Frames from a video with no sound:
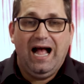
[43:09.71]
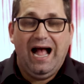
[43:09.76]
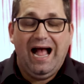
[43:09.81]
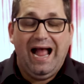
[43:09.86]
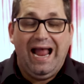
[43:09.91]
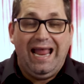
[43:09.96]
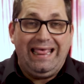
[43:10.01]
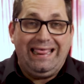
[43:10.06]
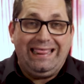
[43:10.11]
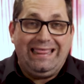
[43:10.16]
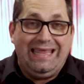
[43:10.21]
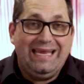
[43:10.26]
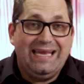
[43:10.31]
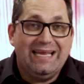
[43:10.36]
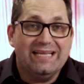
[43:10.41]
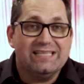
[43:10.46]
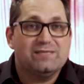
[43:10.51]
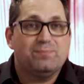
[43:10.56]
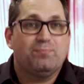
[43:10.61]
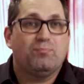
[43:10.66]
I think
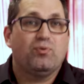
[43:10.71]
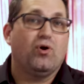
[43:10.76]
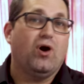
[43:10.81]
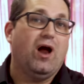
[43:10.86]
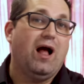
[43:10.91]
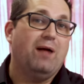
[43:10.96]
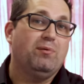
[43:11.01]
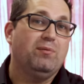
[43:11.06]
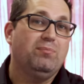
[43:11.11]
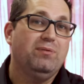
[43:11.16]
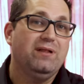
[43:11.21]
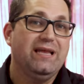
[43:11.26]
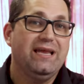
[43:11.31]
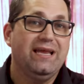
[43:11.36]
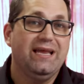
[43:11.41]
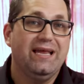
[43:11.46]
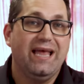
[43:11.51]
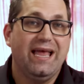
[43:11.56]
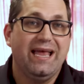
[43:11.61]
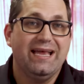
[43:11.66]
it's
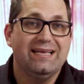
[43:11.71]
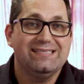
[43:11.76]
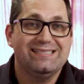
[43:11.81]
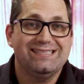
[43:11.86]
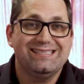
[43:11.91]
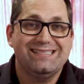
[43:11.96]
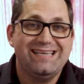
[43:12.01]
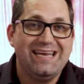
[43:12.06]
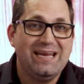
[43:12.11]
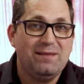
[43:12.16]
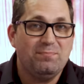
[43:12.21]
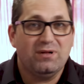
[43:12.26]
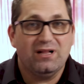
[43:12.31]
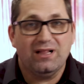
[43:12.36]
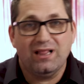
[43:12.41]
probably a steep